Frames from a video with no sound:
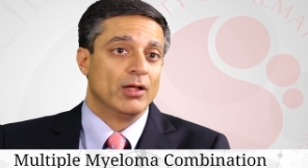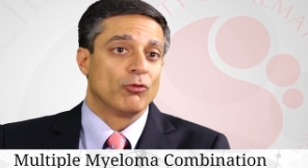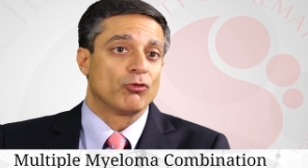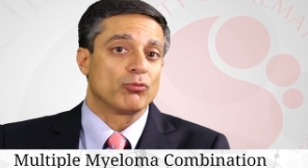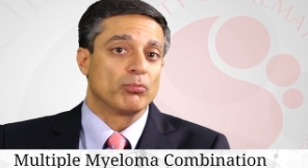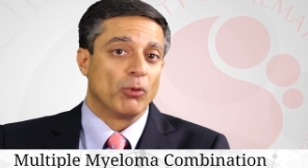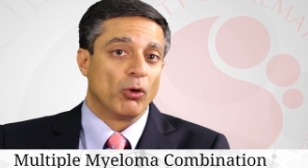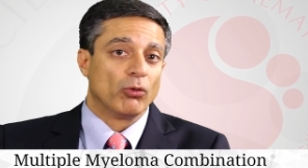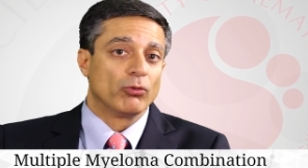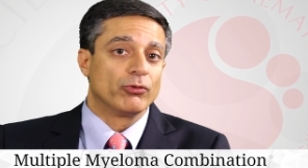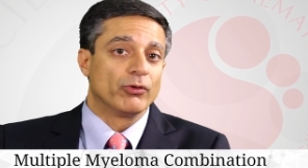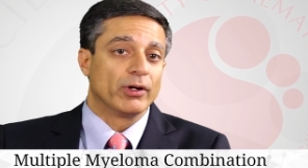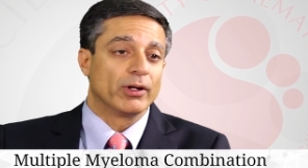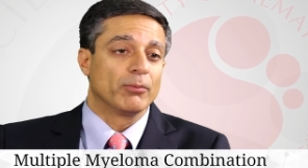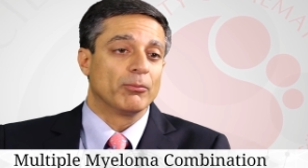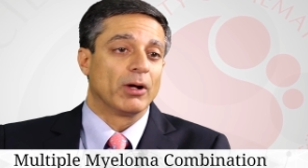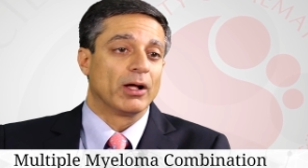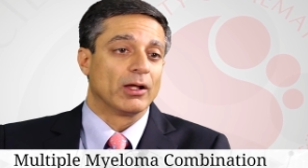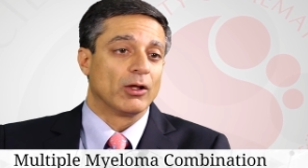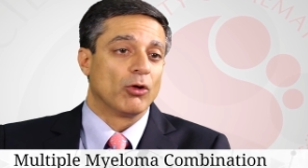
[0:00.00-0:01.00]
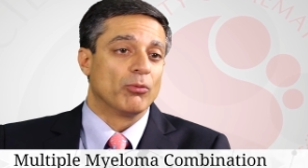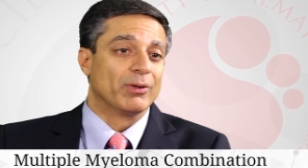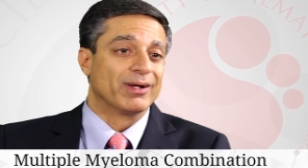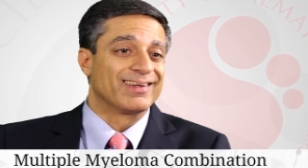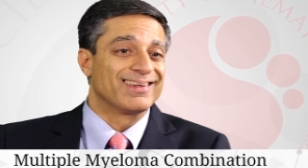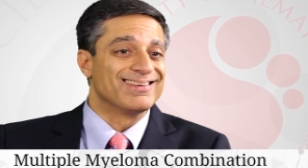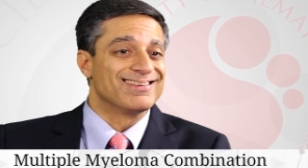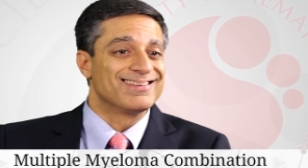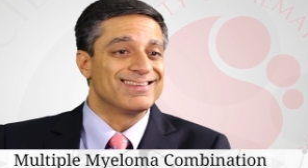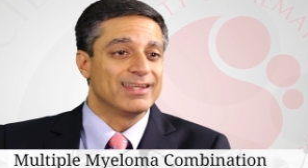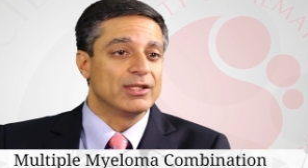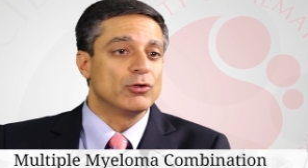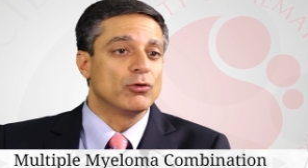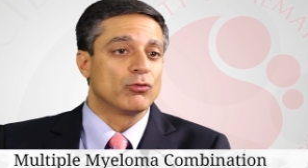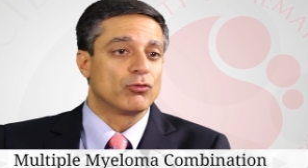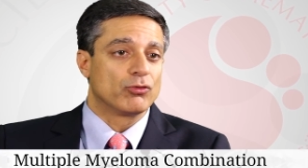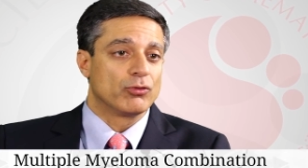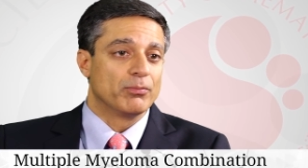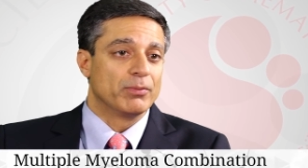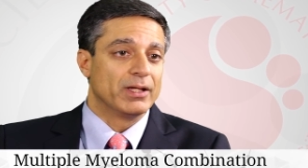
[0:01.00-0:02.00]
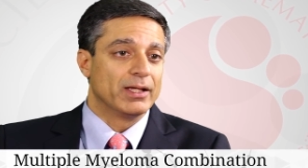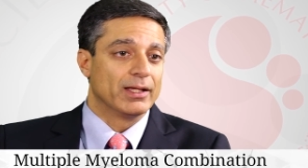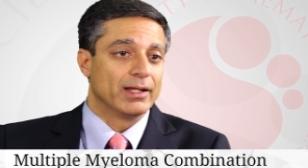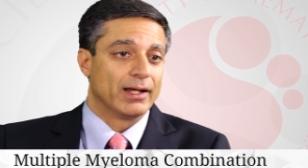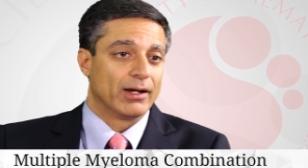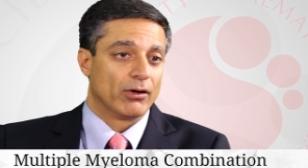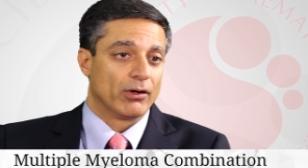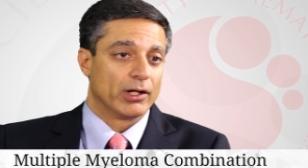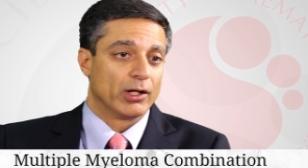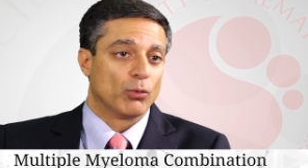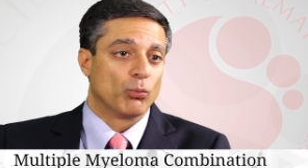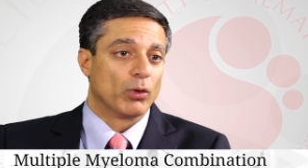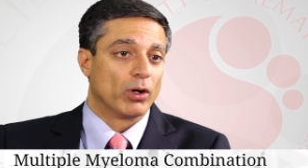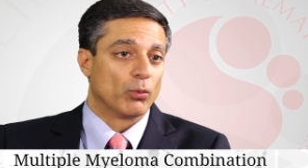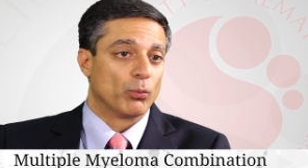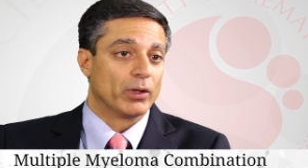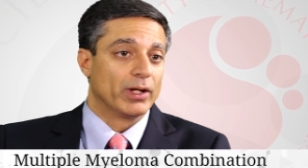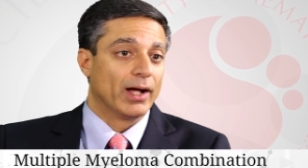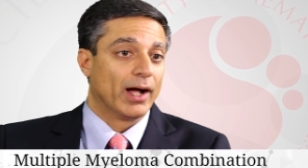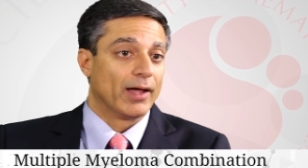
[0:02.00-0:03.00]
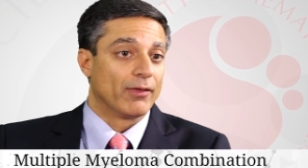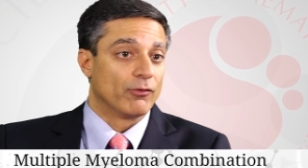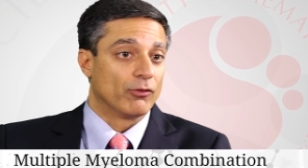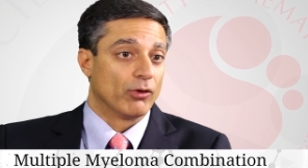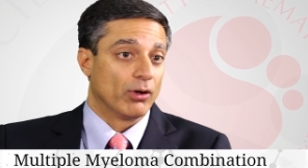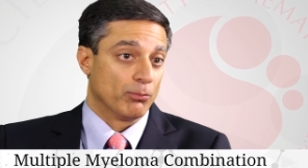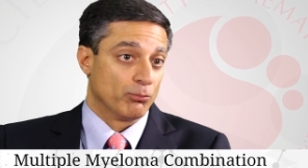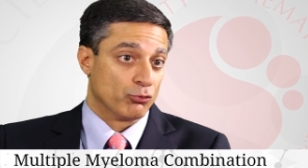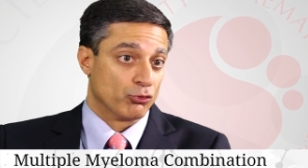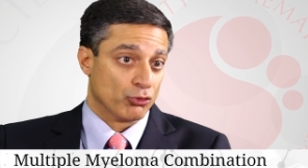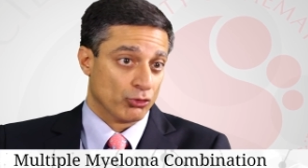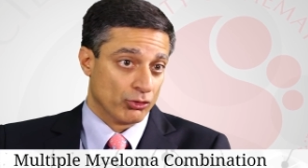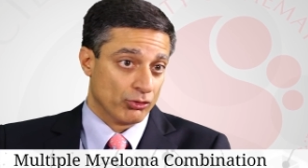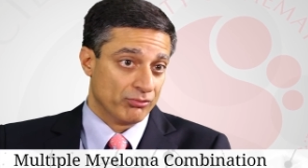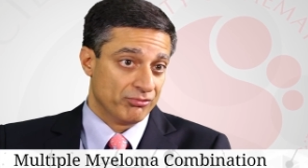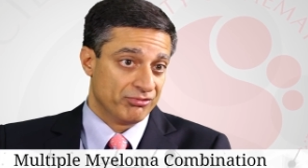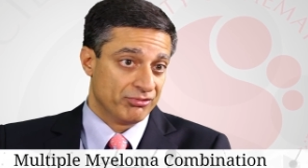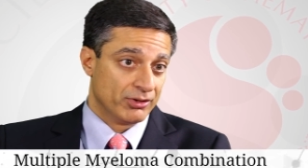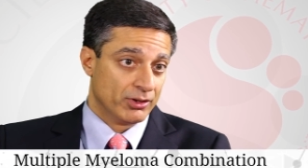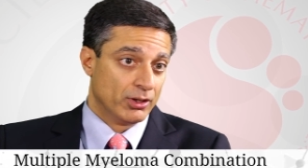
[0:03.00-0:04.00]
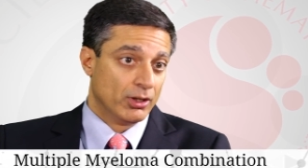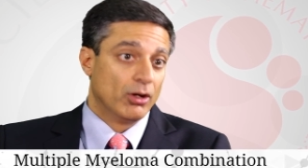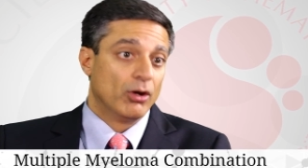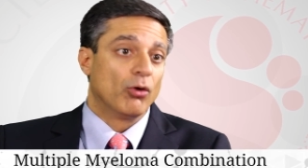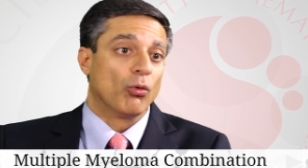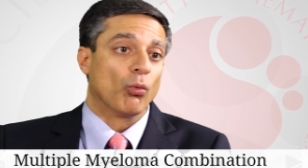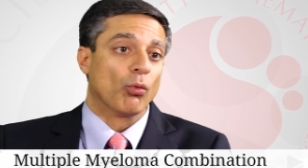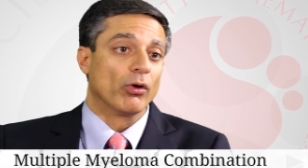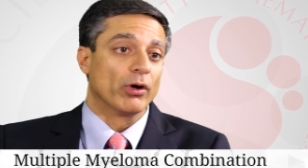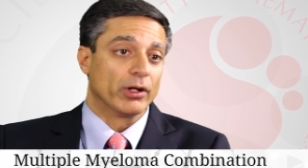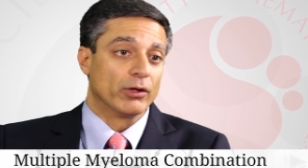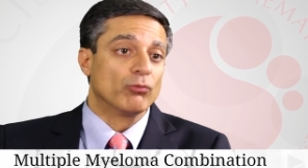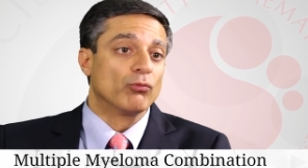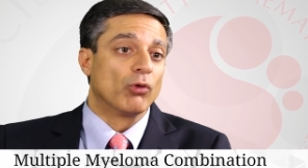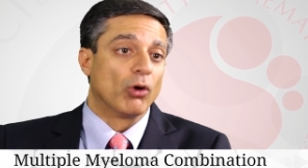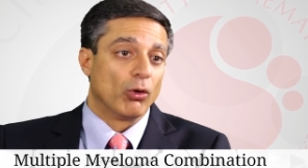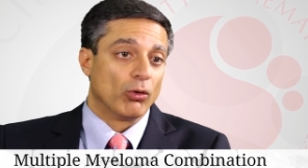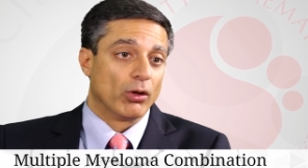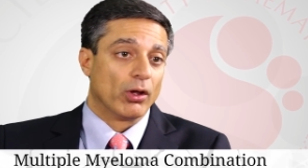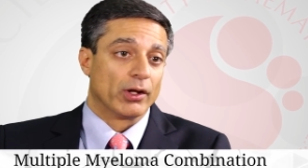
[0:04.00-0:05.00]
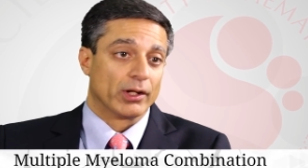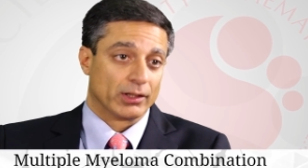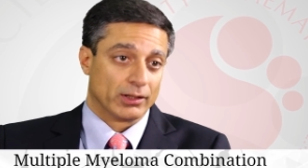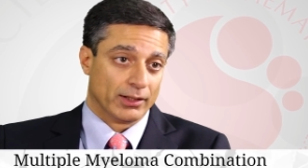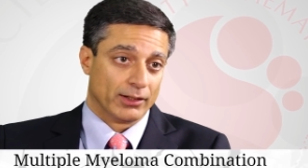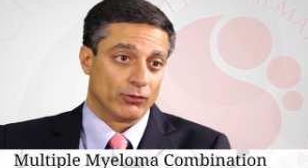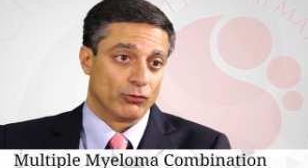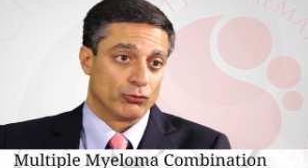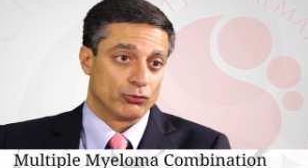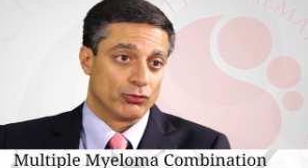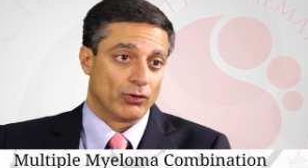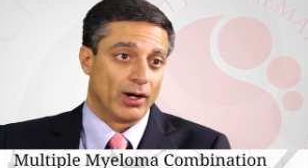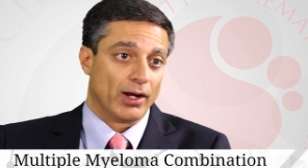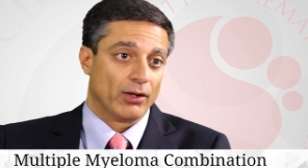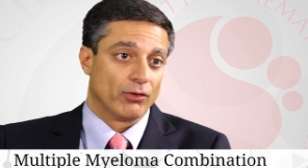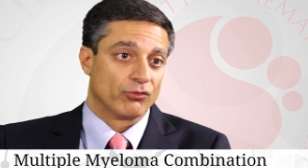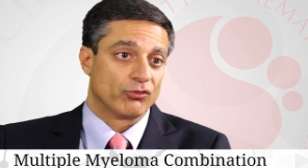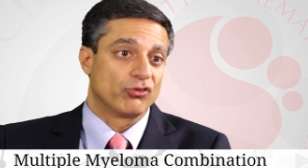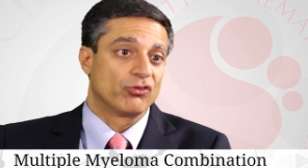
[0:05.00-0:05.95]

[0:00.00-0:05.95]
smoldering myeloma continues to be an area where we either observe or enroll on a clinical trial.